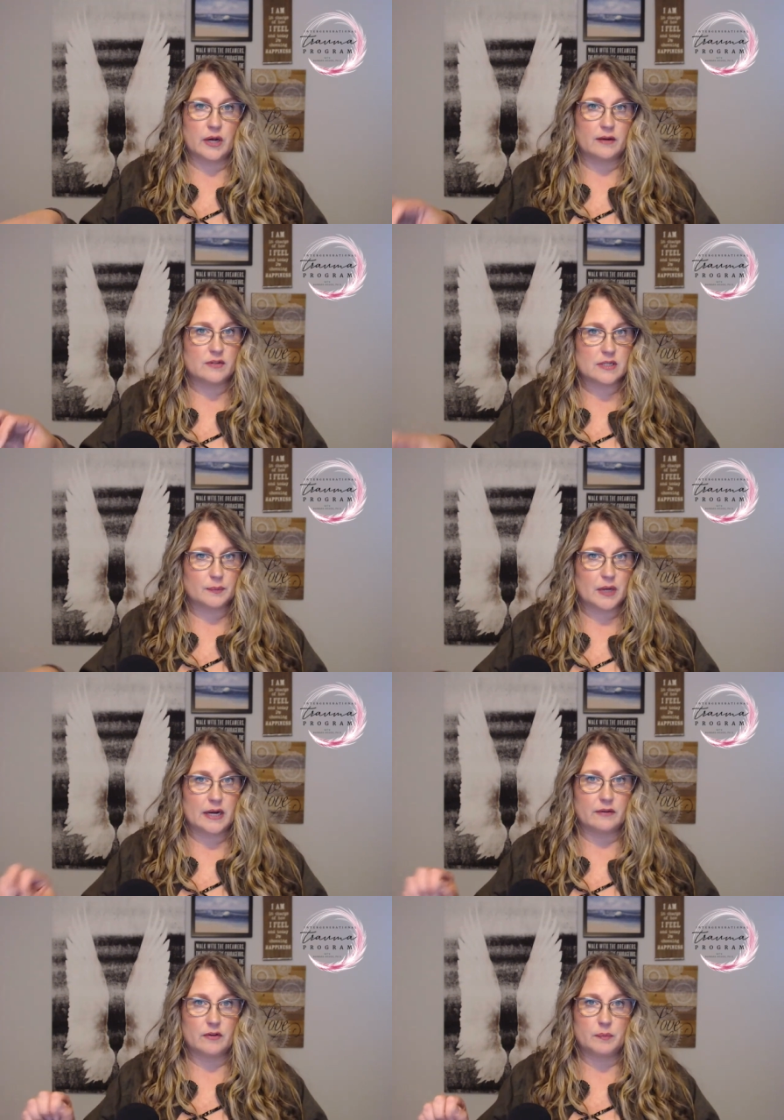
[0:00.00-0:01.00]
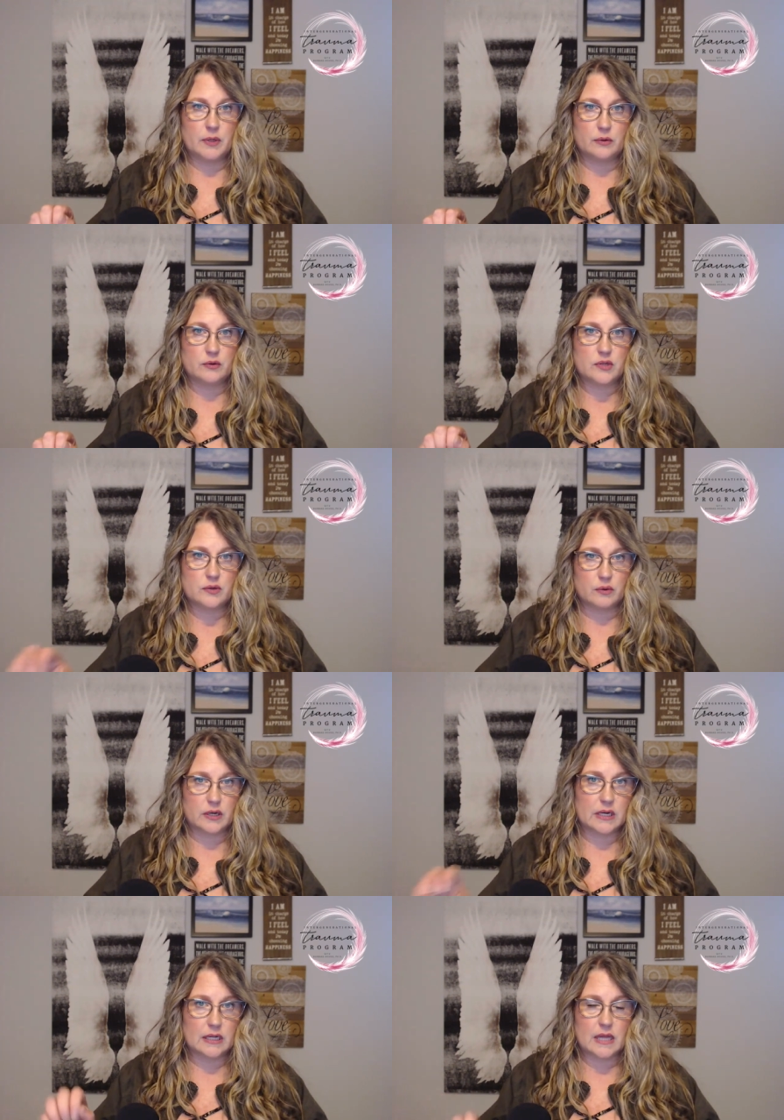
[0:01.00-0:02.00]
of some kind of abuse or
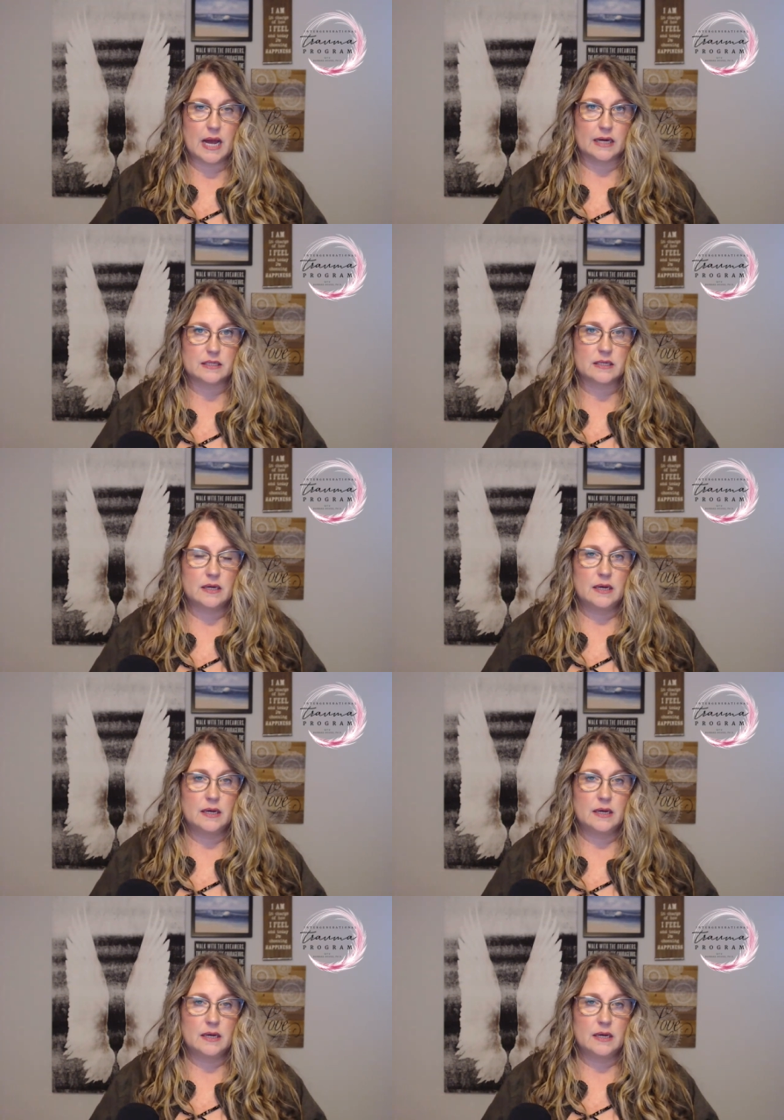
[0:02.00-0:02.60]
neglect.